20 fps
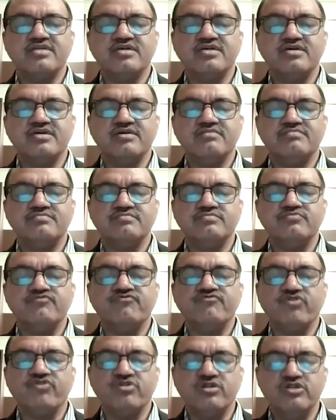uh,
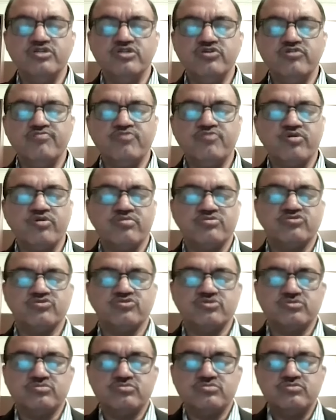for lieu of
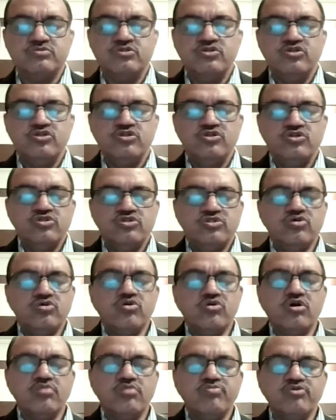so no
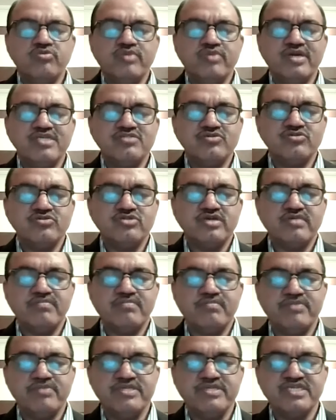compromise on the
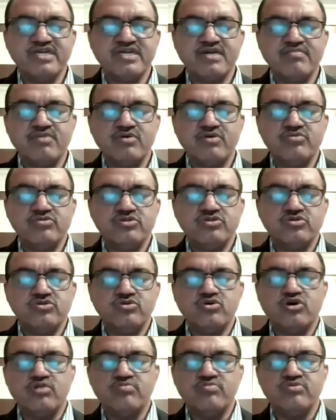basic amount, no
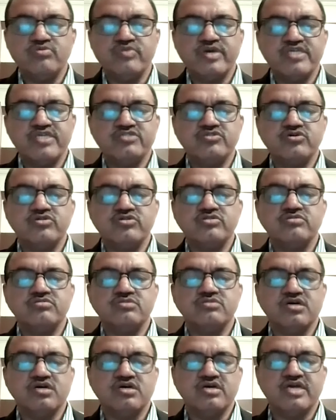compromise on
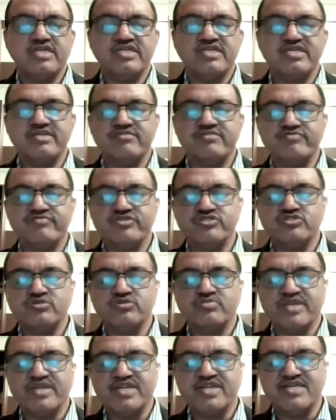the, any interest or
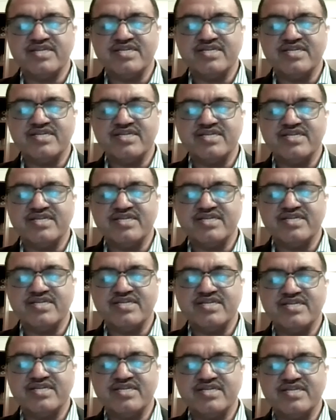penalties,
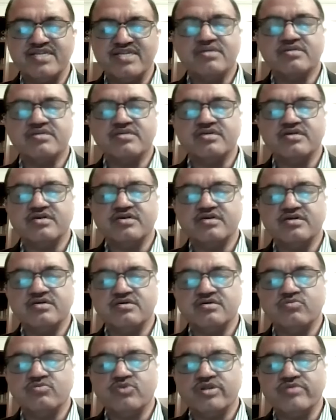but uh,
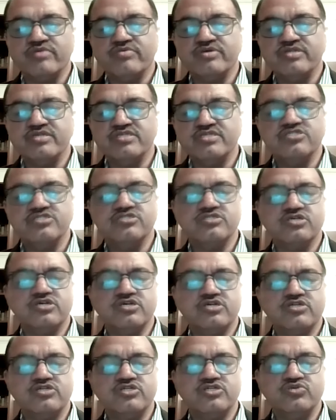whatever is
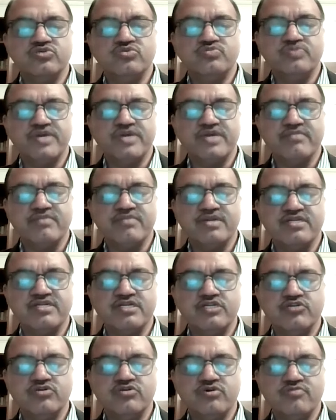uh, due payable in
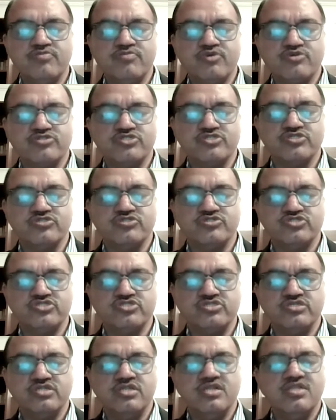lieu of
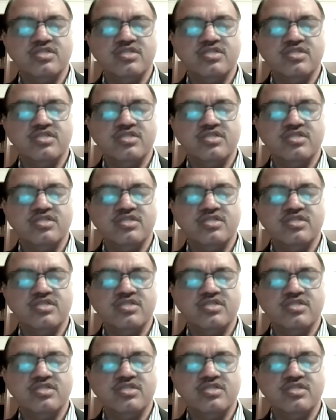prosecution,